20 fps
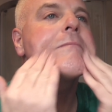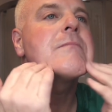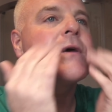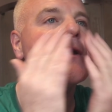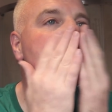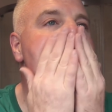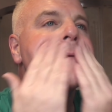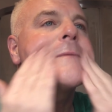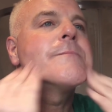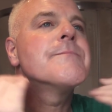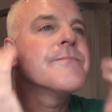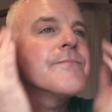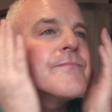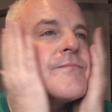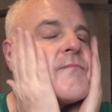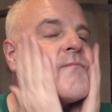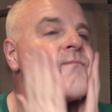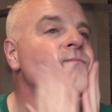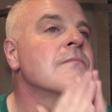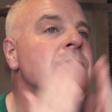um,
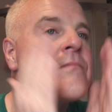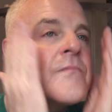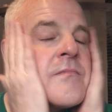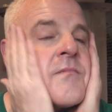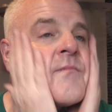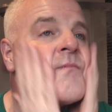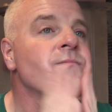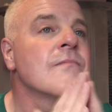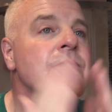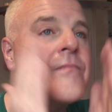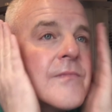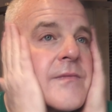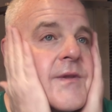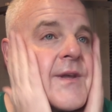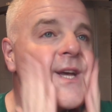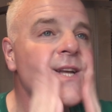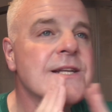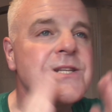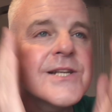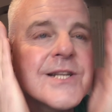
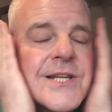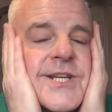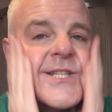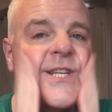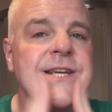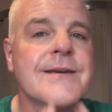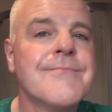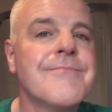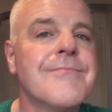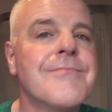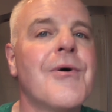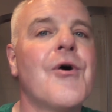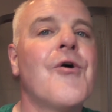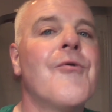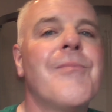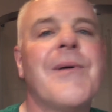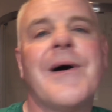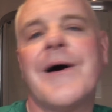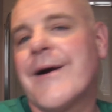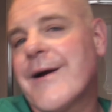it's in the same
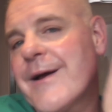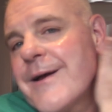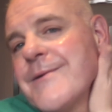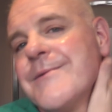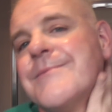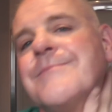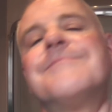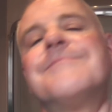ballpark.